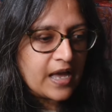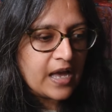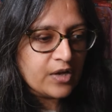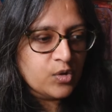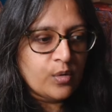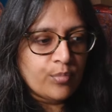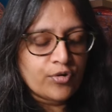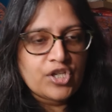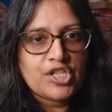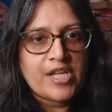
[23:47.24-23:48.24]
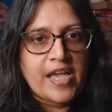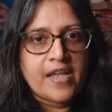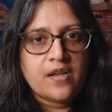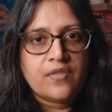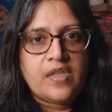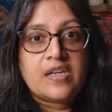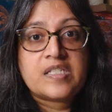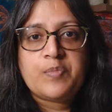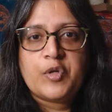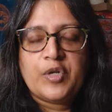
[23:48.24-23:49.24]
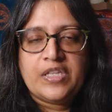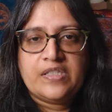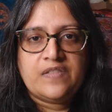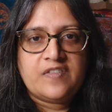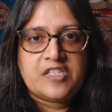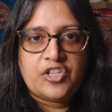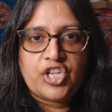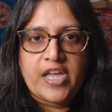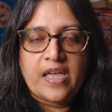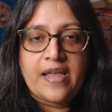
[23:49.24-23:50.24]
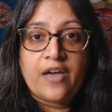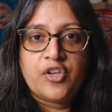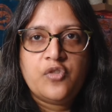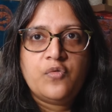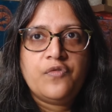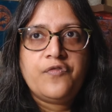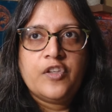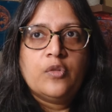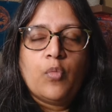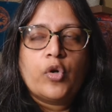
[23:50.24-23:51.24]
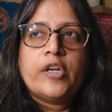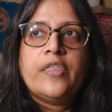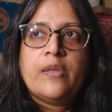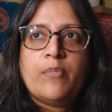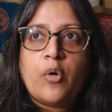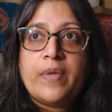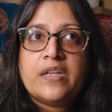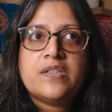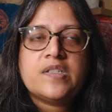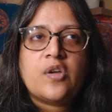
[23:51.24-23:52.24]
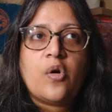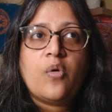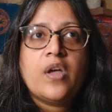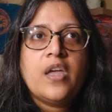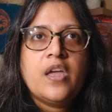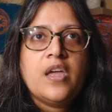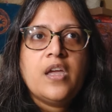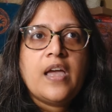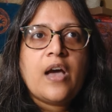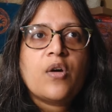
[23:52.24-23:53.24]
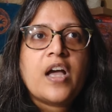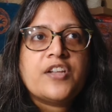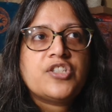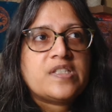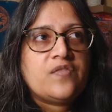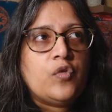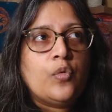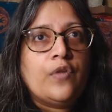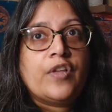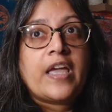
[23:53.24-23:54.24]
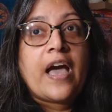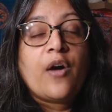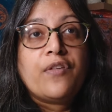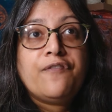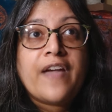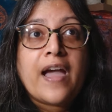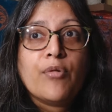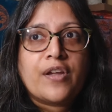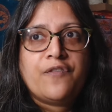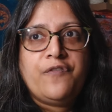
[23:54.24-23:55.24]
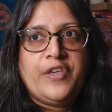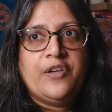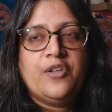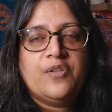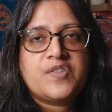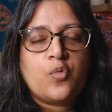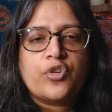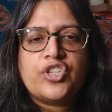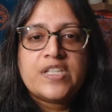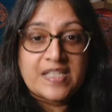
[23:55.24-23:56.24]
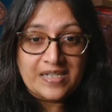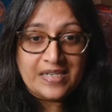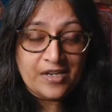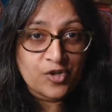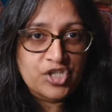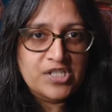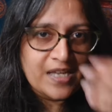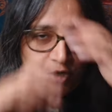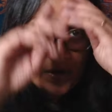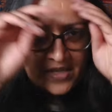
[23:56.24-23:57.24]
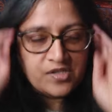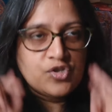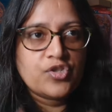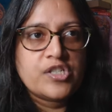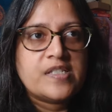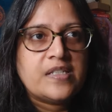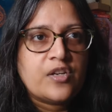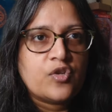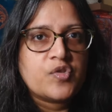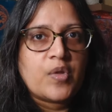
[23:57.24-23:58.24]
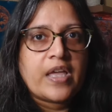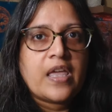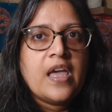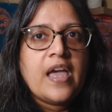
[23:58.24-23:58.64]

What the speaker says: how do you appreciate the experience of stitching and how do you feel more in the moment? So how conscious of you of like how the fabric feels, or she's a knitter. She's not a cross stitcher. She's a knitter. So like,